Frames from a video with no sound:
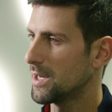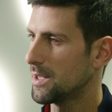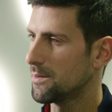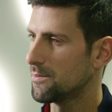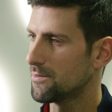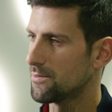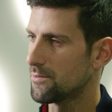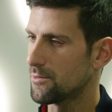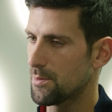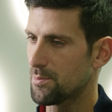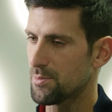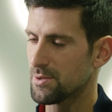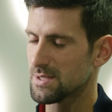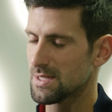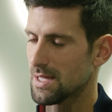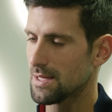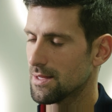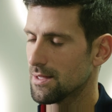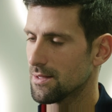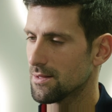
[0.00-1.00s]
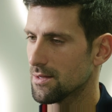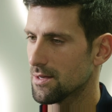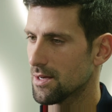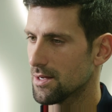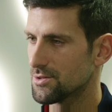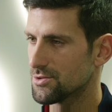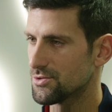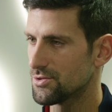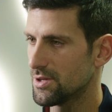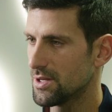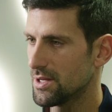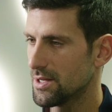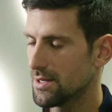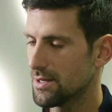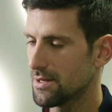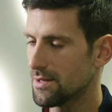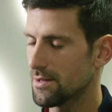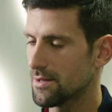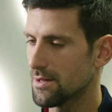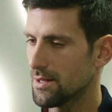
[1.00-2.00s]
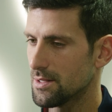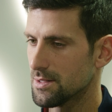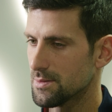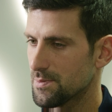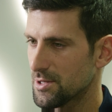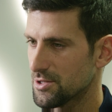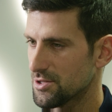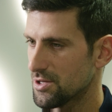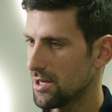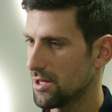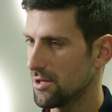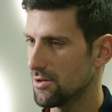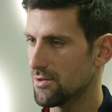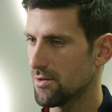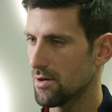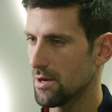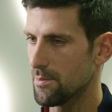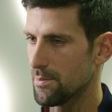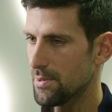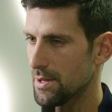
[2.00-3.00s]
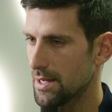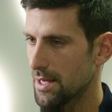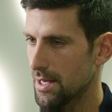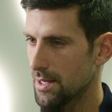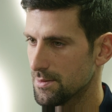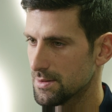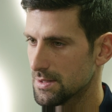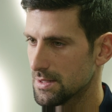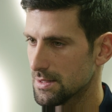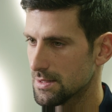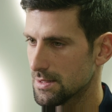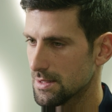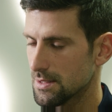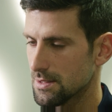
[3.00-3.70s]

when I'm representing the country, and especially at the Olympic Games,